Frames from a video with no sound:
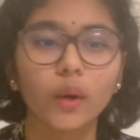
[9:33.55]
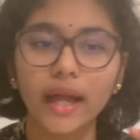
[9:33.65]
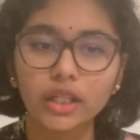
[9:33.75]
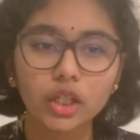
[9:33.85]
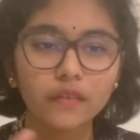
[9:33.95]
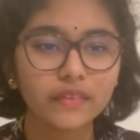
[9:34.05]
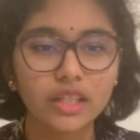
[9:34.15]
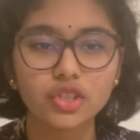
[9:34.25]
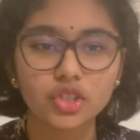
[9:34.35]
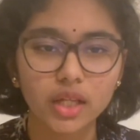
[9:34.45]
Any of
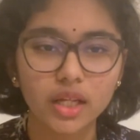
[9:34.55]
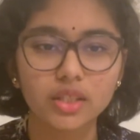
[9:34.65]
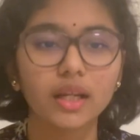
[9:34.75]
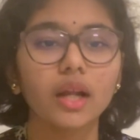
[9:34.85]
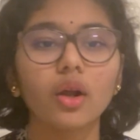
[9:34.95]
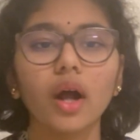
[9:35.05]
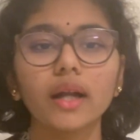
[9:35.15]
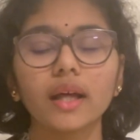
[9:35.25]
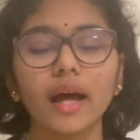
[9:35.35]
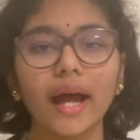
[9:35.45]
these change and are
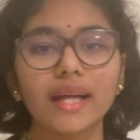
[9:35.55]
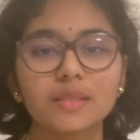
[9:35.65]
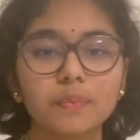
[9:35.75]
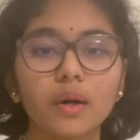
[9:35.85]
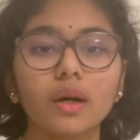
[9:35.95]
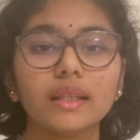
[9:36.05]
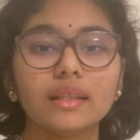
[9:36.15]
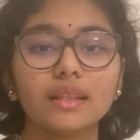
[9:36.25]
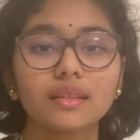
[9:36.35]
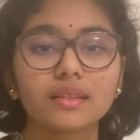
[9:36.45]
not as per
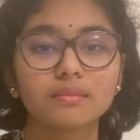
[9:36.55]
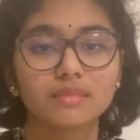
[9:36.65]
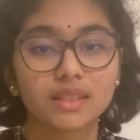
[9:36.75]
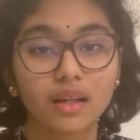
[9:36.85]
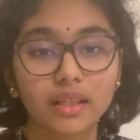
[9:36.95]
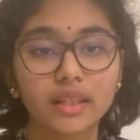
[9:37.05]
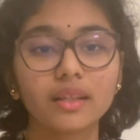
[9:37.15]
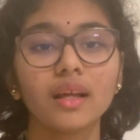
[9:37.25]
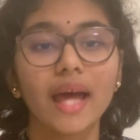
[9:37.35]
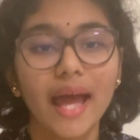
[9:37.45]
the
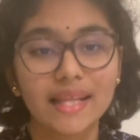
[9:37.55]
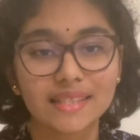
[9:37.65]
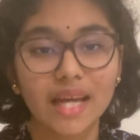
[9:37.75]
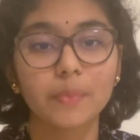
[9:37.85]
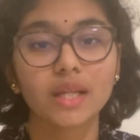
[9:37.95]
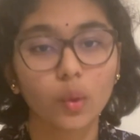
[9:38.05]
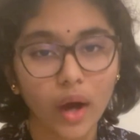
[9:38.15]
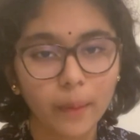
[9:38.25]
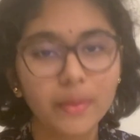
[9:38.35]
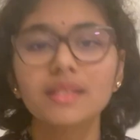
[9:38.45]
certain enzymes
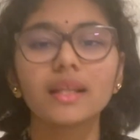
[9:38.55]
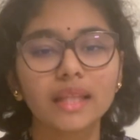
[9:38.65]
requirements,